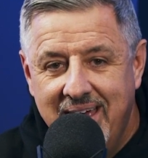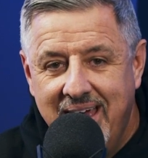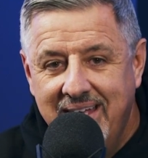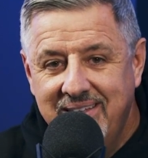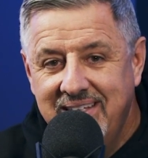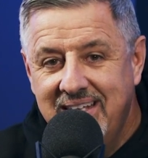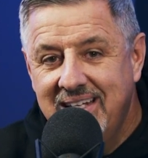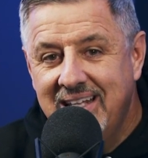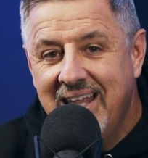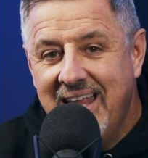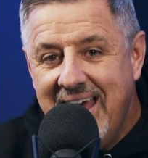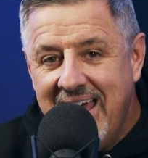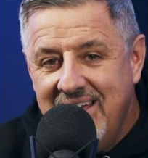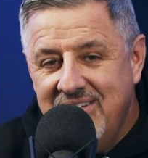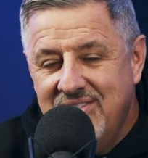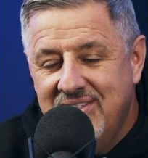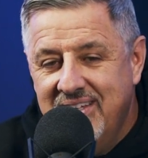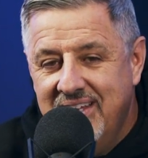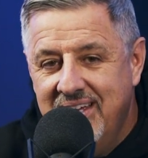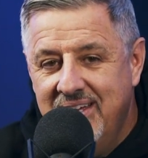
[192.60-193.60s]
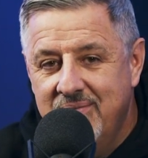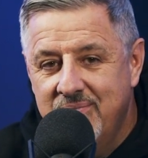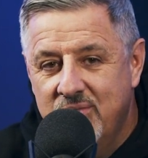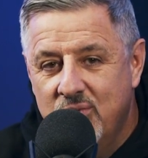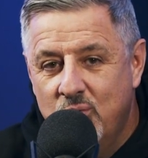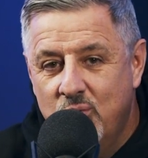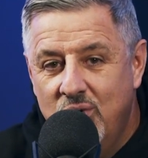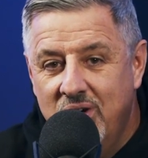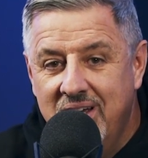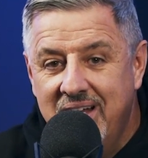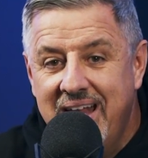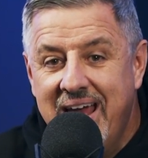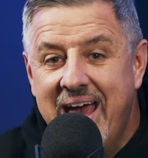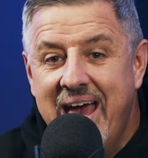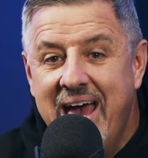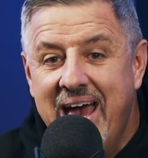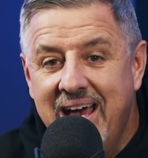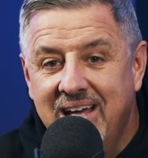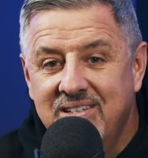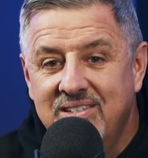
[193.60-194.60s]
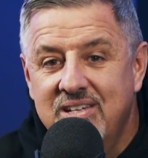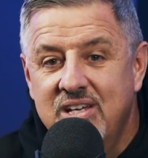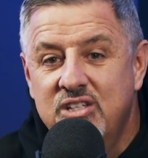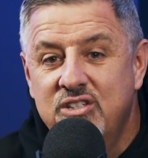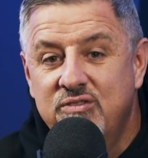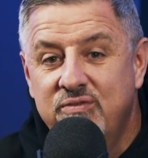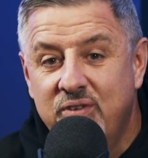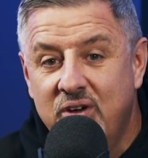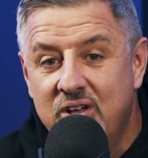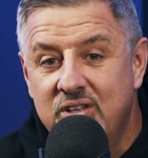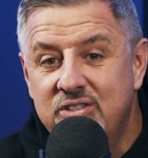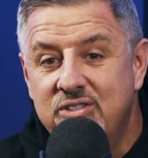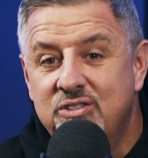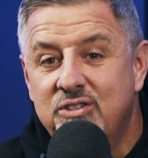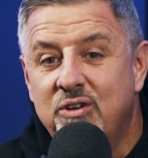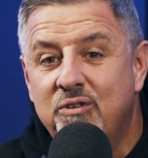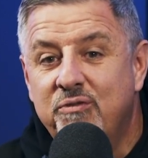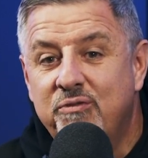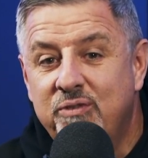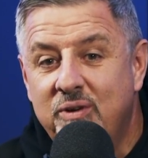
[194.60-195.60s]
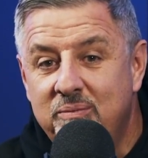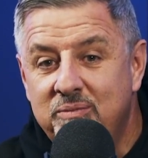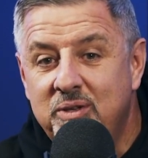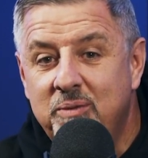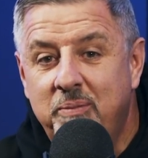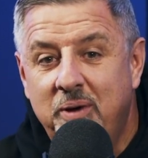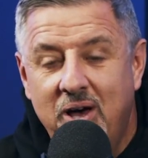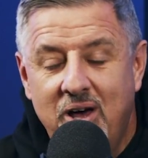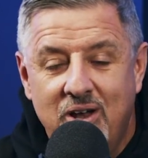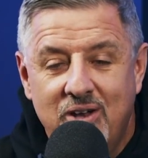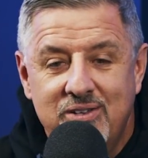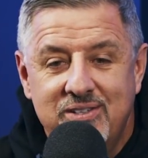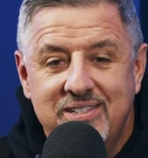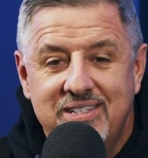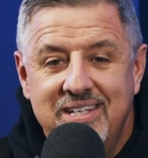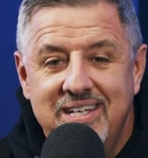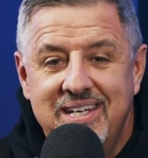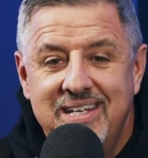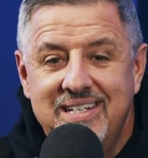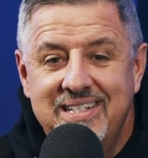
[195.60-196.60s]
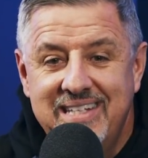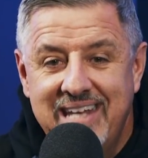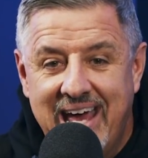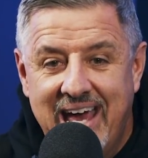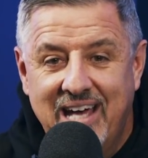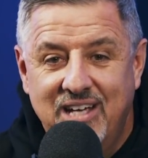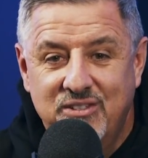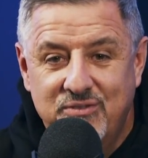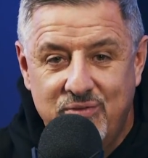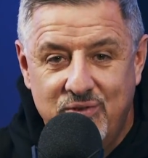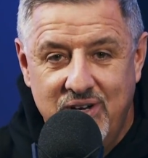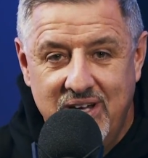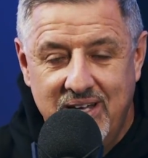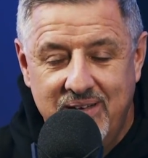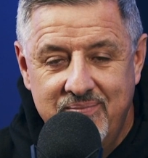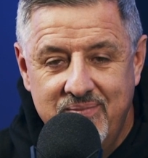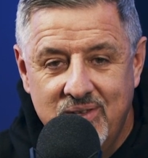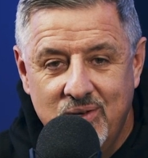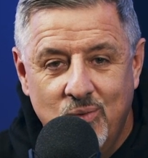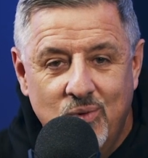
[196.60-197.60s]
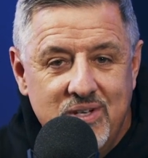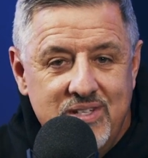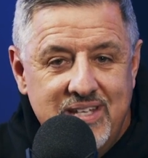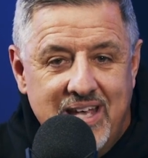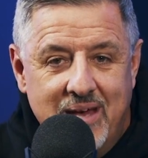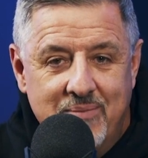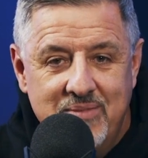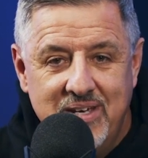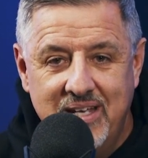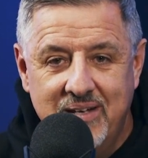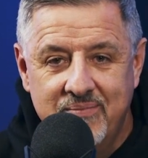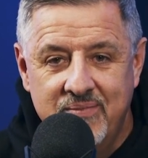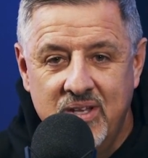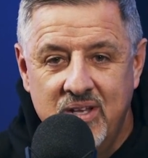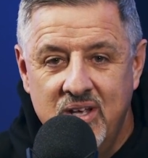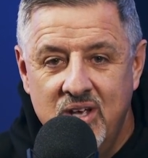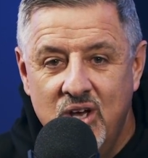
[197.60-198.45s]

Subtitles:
And then lastly, we're going to access funds from the policy tax-free. What does that mean?